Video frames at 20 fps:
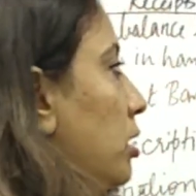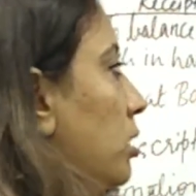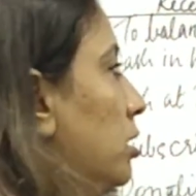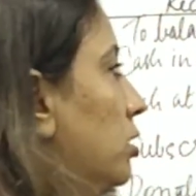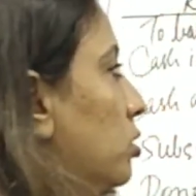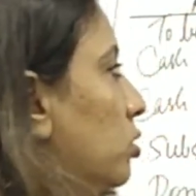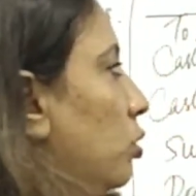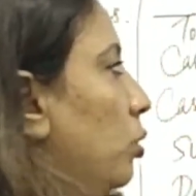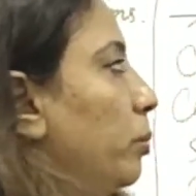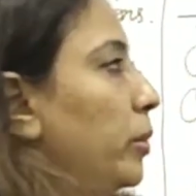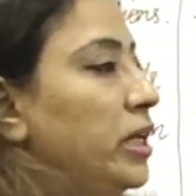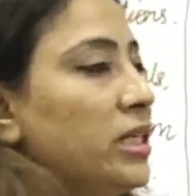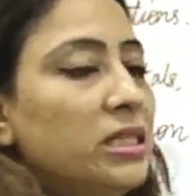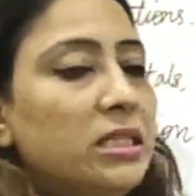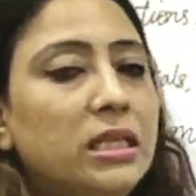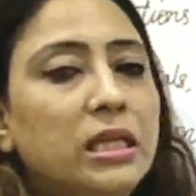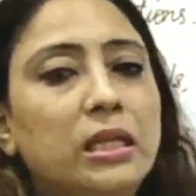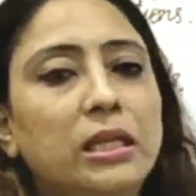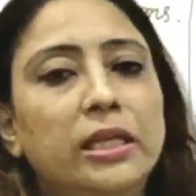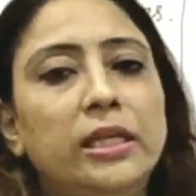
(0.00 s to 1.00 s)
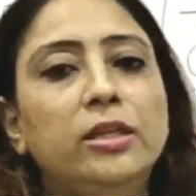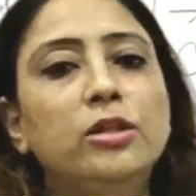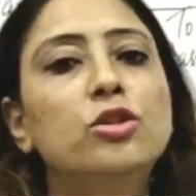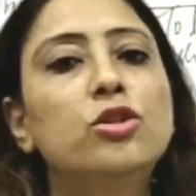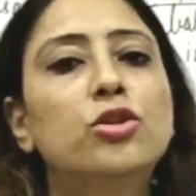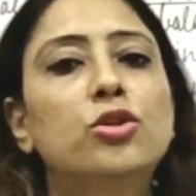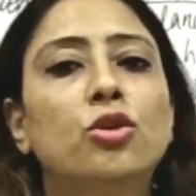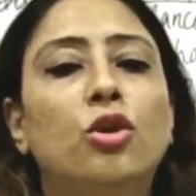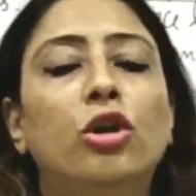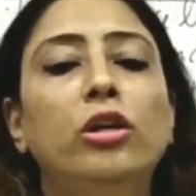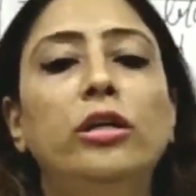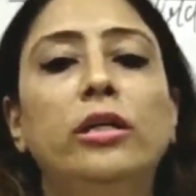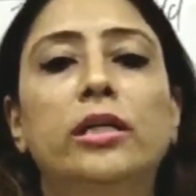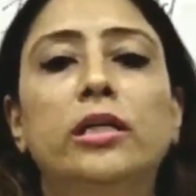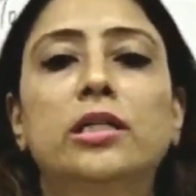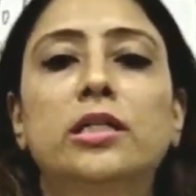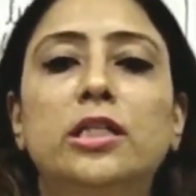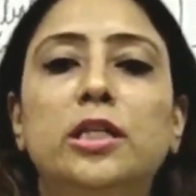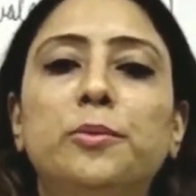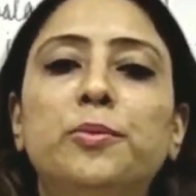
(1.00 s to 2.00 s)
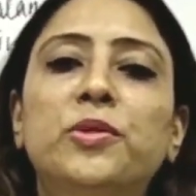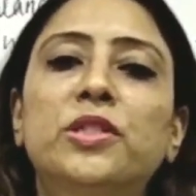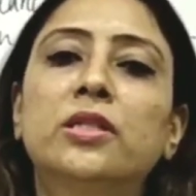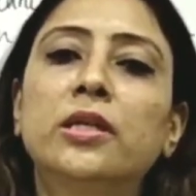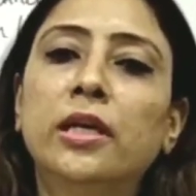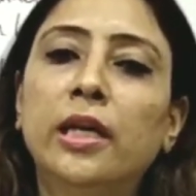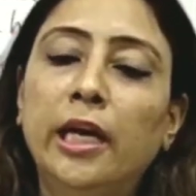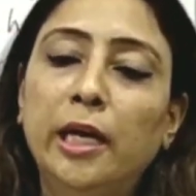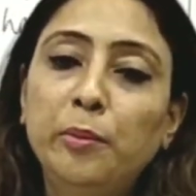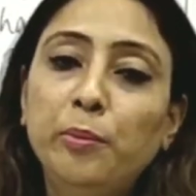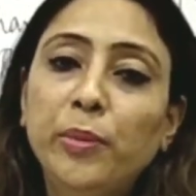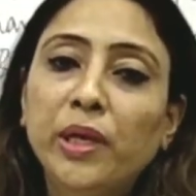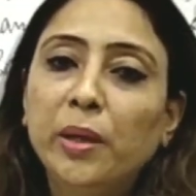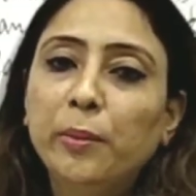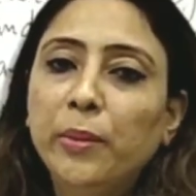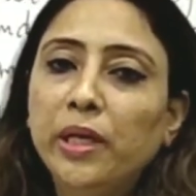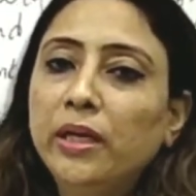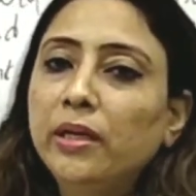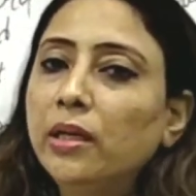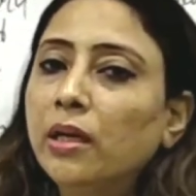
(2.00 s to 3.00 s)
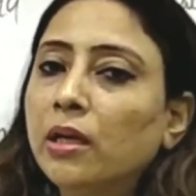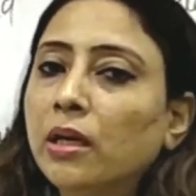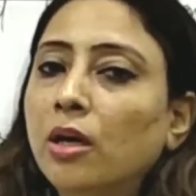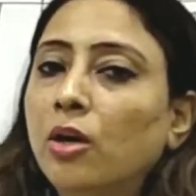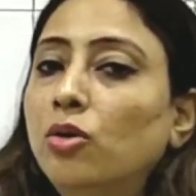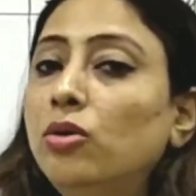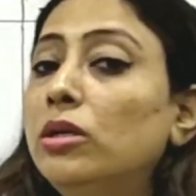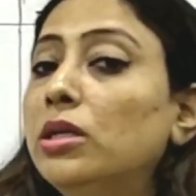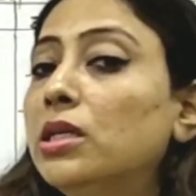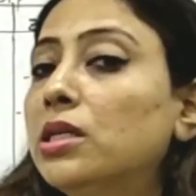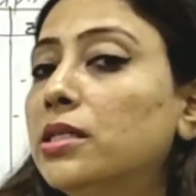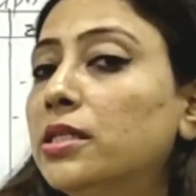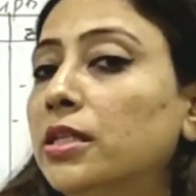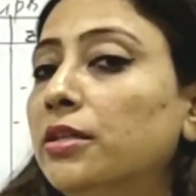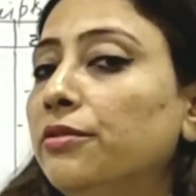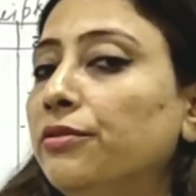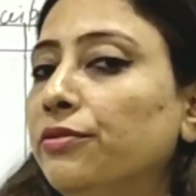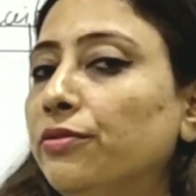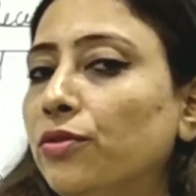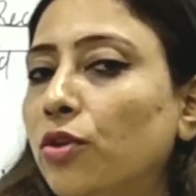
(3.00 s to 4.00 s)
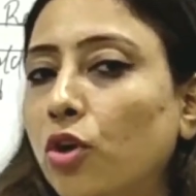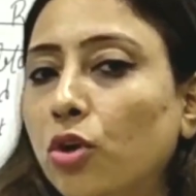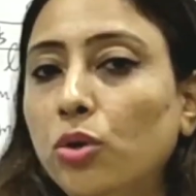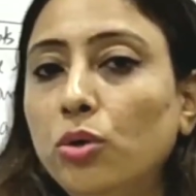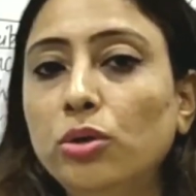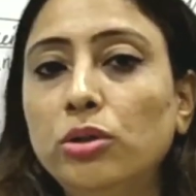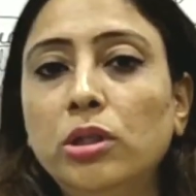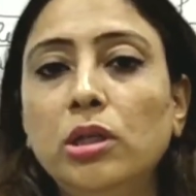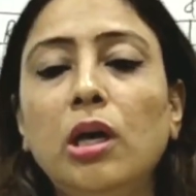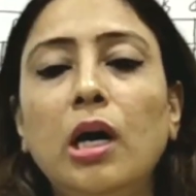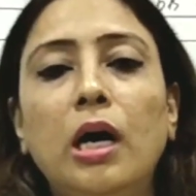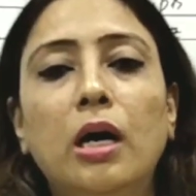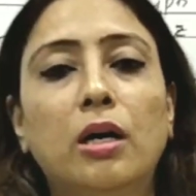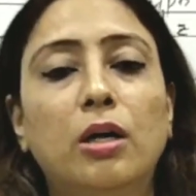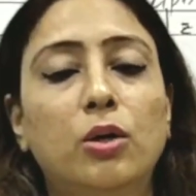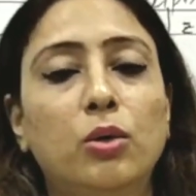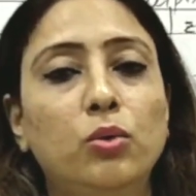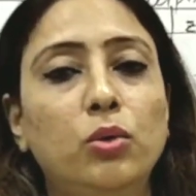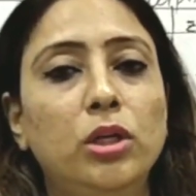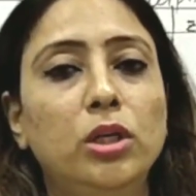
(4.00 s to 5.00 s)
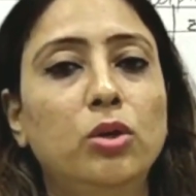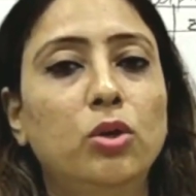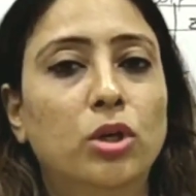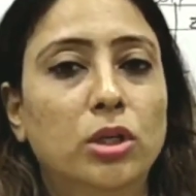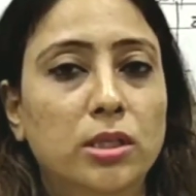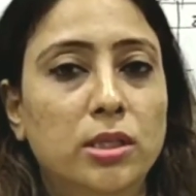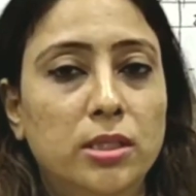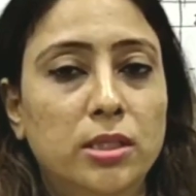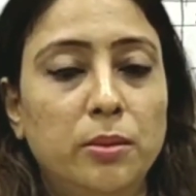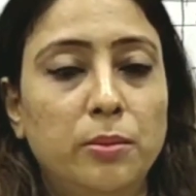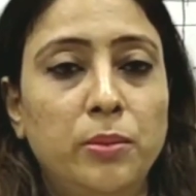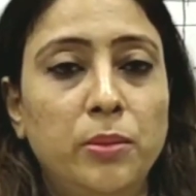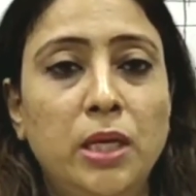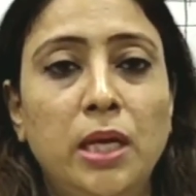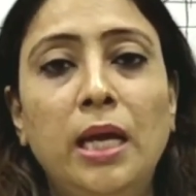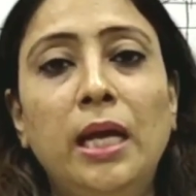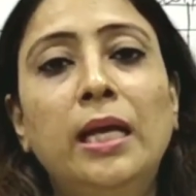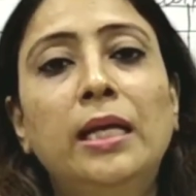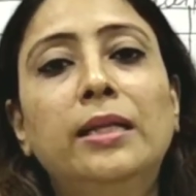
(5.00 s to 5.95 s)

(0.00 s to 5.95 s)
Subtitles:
So basically, in short, receipts and payment account doesn't follow the accrual concept.